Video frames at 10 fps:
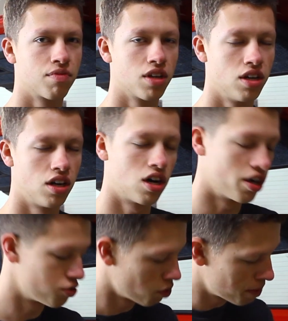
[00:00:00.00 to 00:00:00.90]

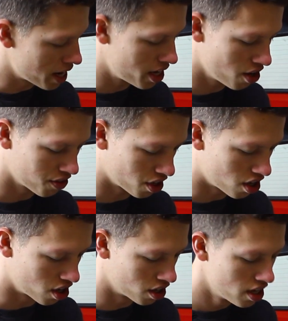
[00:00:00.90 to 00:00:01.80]
Alright, so we're back here at the
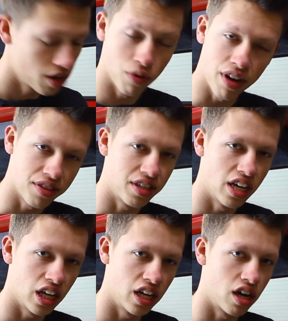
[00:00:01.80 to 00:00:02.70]
car. We've got the
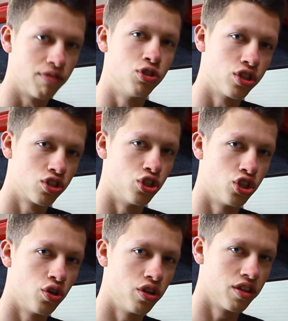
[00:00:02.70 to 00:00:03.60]
taillight off just to
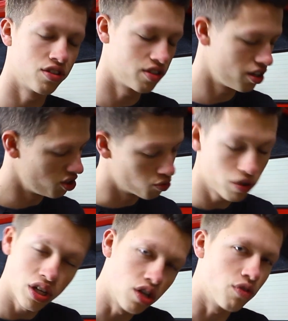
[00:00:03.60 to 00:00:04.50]
show you this thing. You
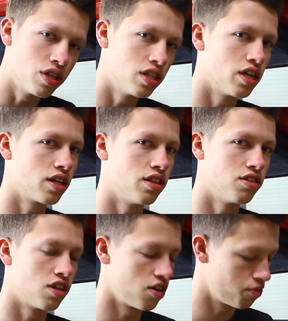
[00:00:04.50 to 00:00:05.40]
really don't need to take
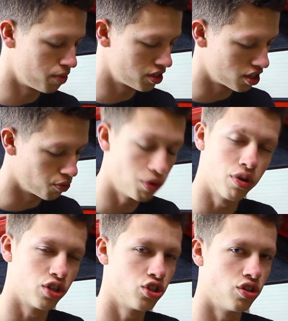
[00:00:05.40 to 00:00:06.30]
these off, but we
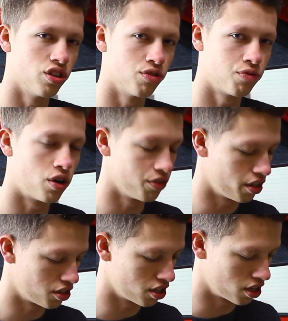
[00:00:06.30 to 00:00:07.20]
want to show you the fault
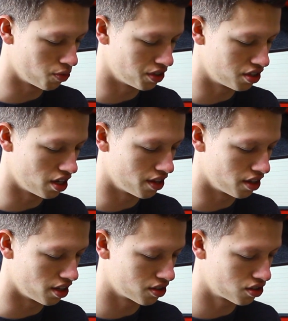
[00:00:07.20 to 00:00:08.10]
that we see on
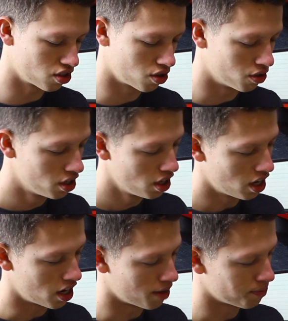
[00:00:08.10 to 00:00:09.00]
these. So
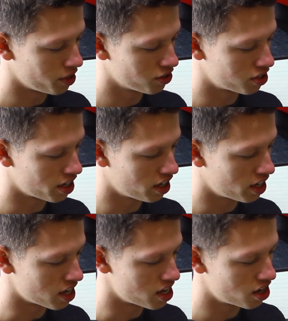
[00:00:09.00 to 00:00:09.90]
here's the
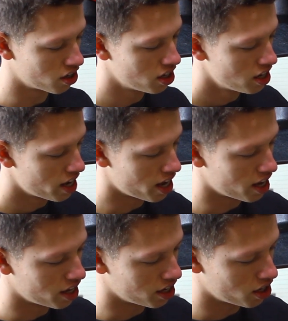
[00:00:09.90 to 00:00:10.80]
taillight here,
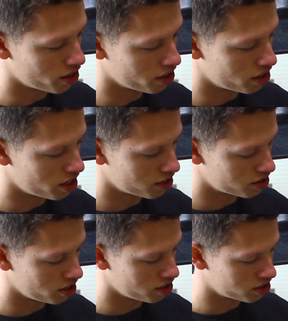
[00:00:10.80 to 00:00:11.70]
and
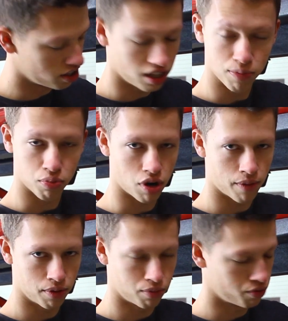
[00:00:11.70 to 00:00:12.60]
this is the
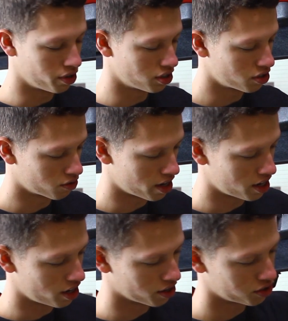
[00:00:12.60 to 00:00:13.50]
problem point right
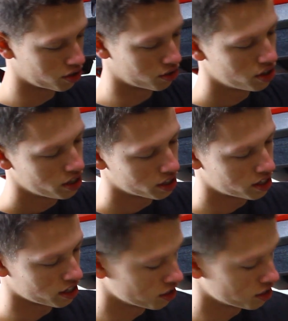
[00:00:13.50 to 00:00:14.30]
here. So I'm going to take